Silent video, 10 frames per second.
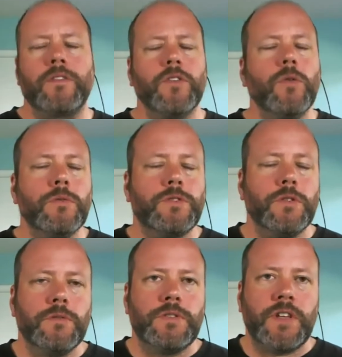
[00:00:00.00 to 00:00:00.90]
so
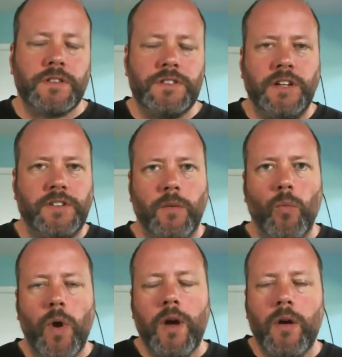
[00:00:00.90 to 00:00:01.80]
set the stage then.
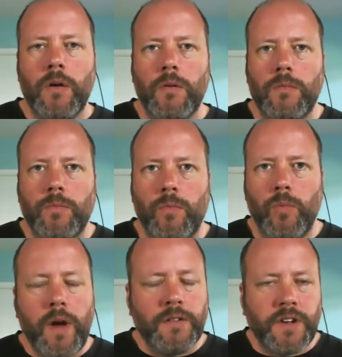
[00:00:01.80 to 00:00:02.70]
Where
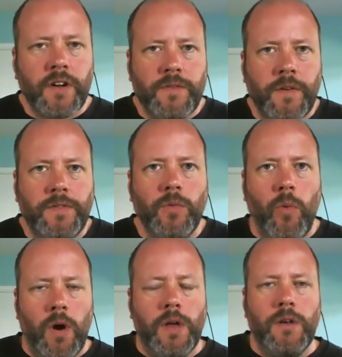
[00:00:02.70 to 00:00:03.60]
is Area
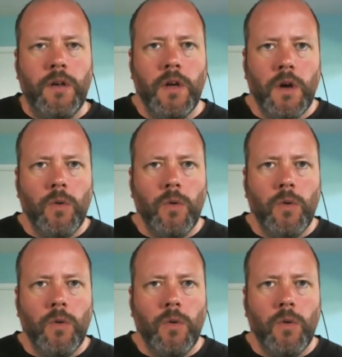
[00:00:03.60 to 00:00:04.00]
51?